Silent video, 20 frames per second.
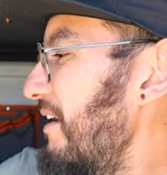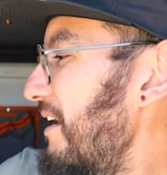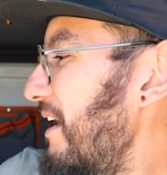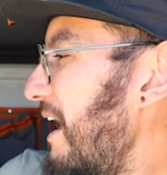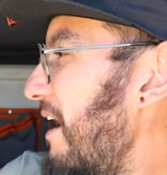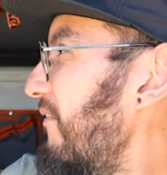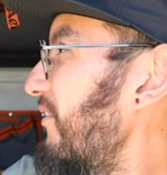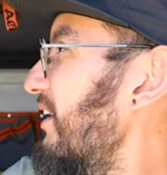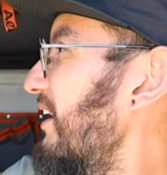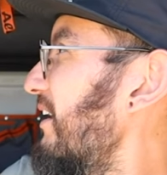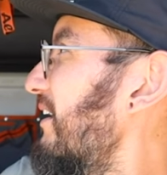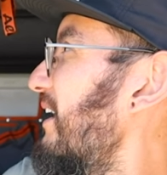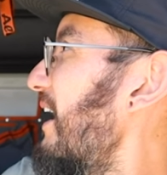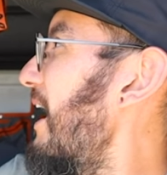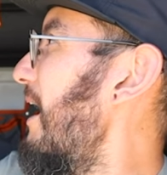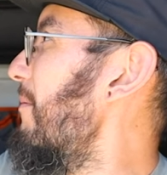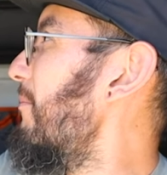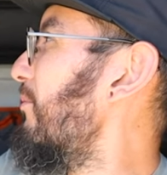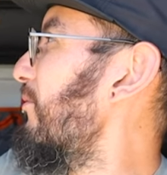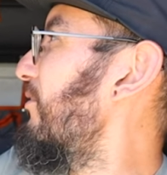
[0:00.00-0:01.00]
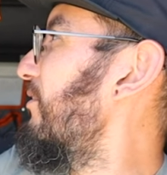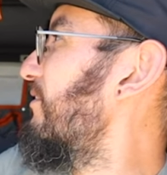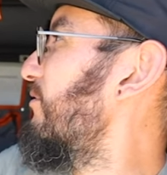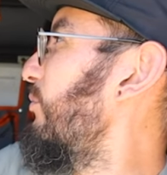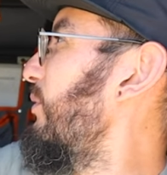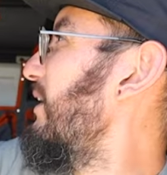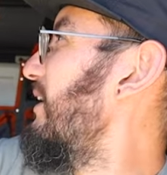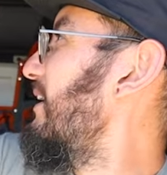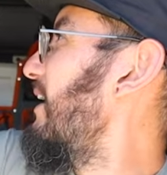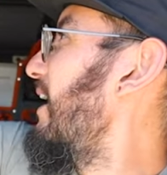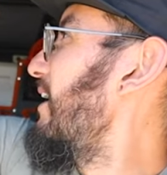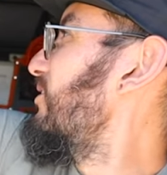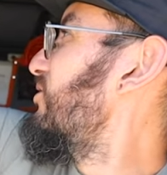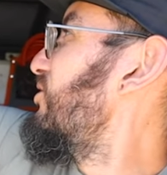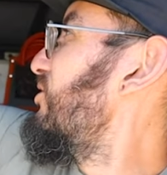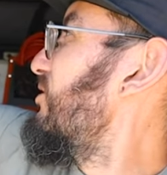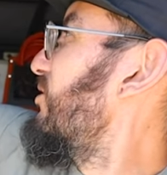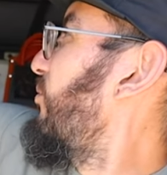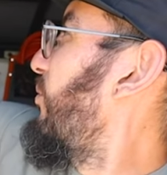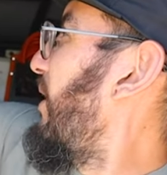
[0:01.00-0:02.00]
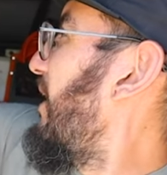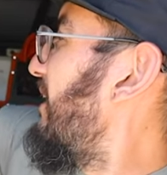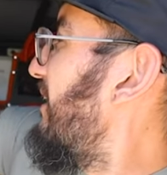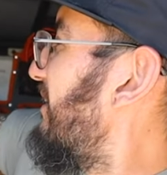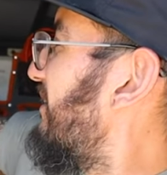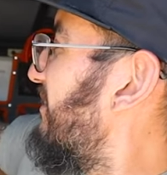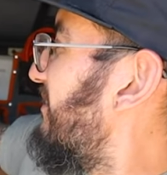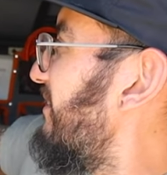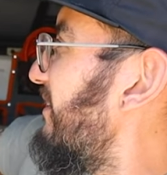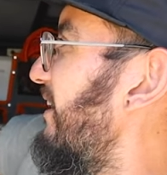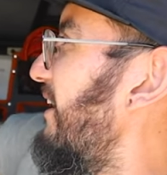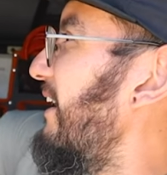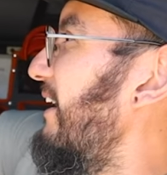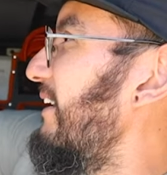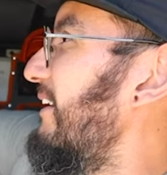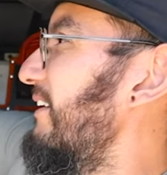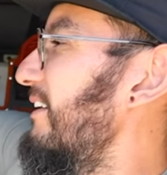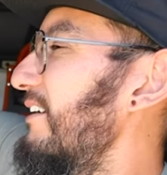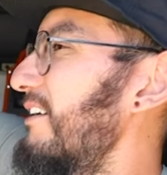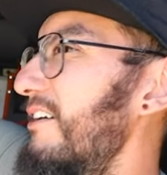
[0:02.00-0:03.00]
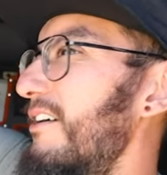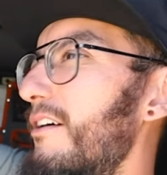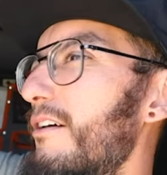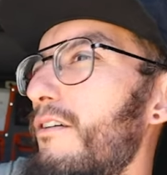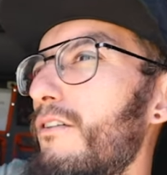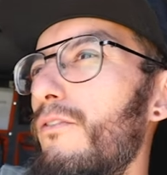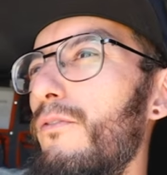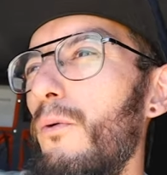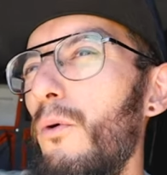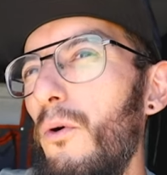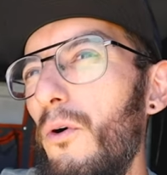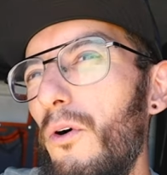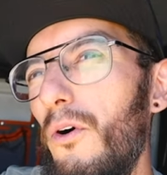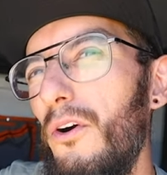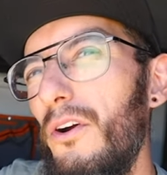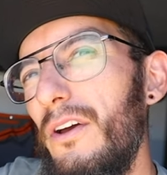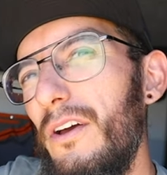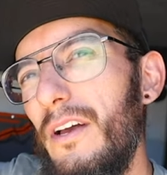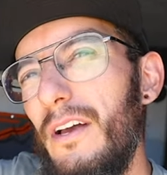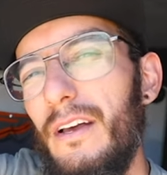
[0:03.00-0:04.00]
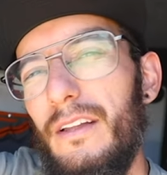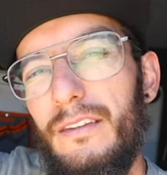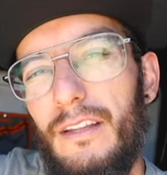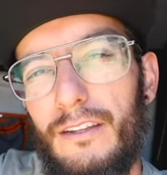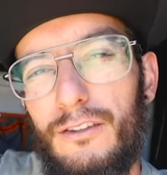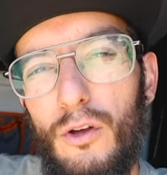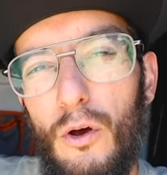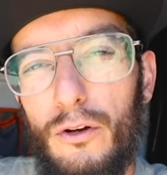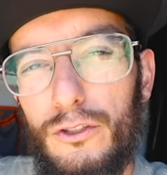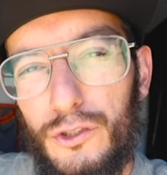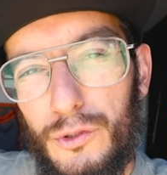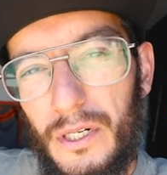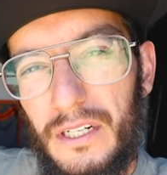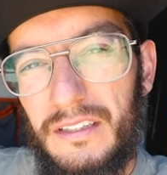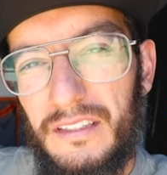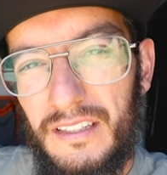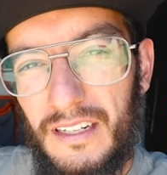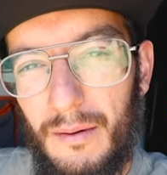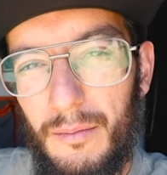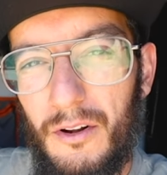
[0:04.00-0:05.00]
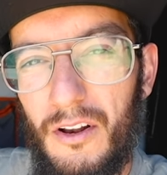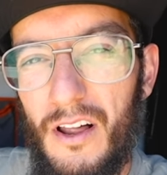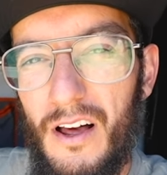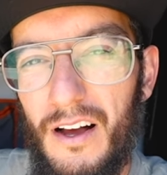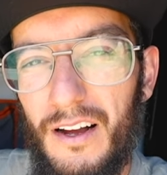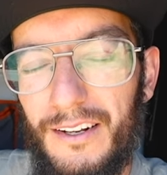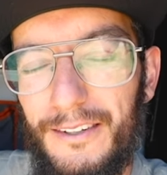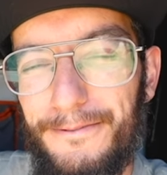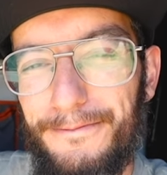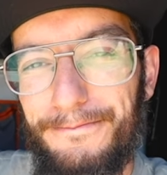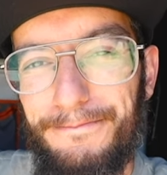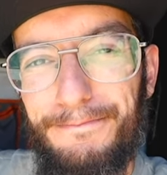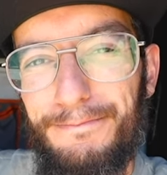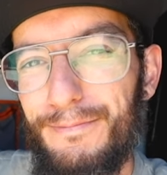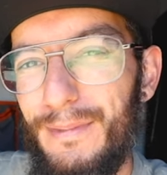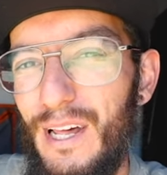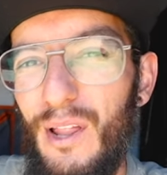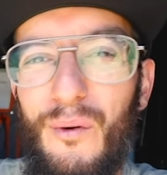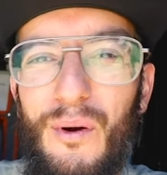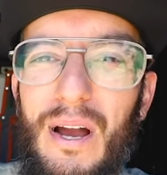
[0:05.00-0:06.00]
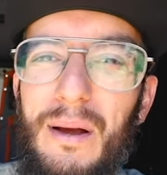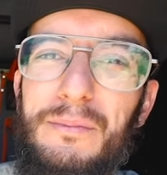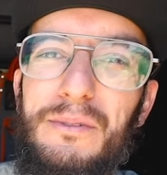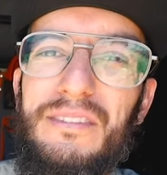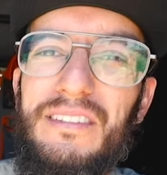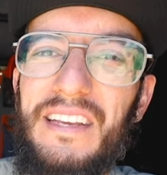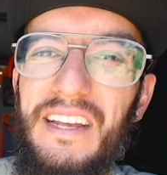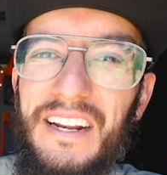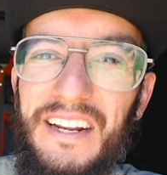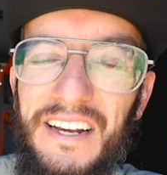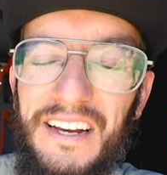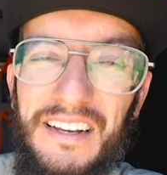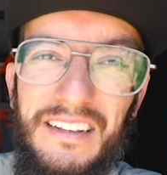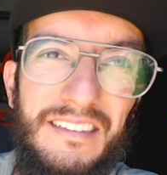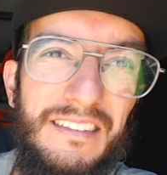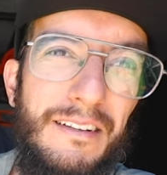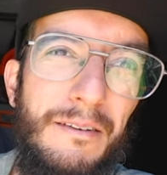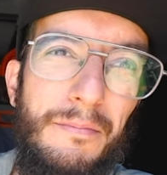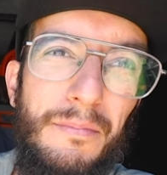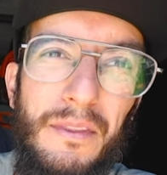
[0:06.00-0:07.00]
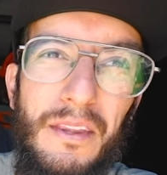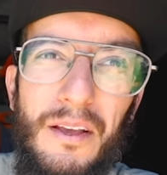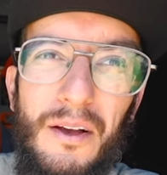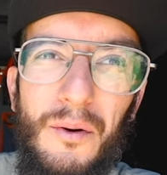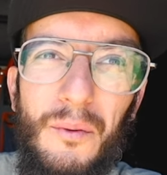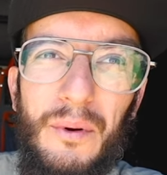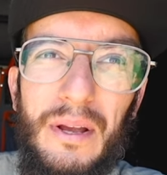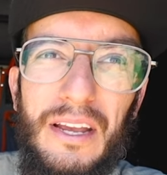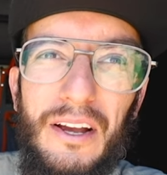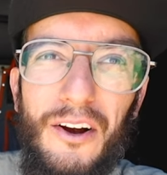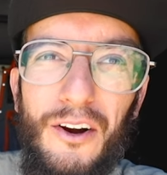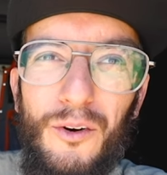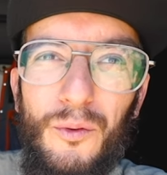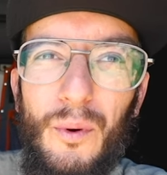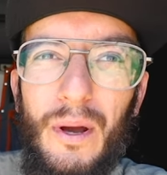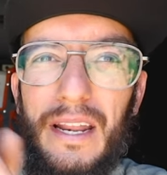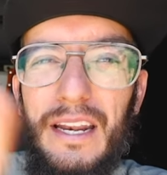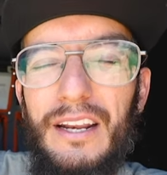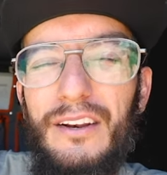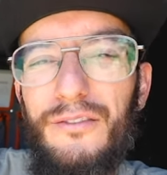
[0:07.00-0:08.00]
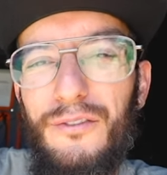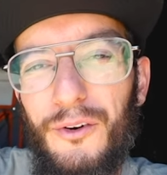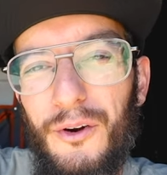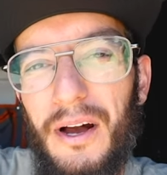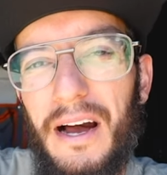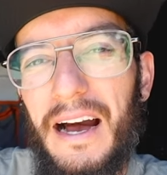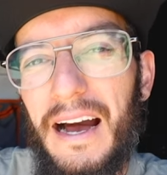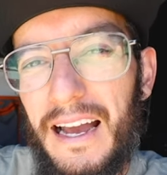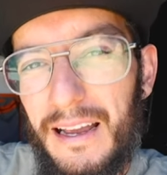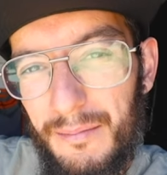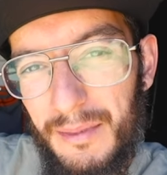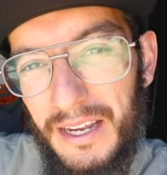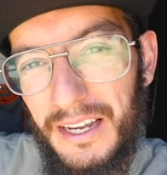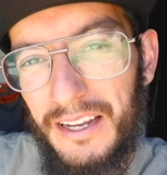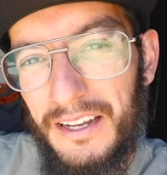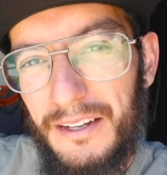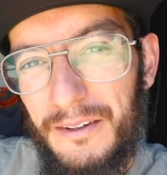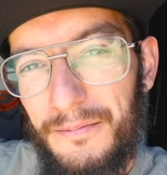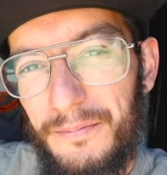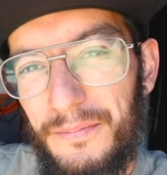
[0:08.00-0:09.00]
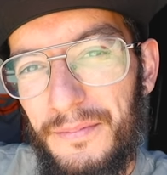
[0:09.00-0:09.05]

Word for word: having a camper is we can actually wait inside for the tow truck to come along. By the way, I'm just kidding guys. We are waiting for Jaime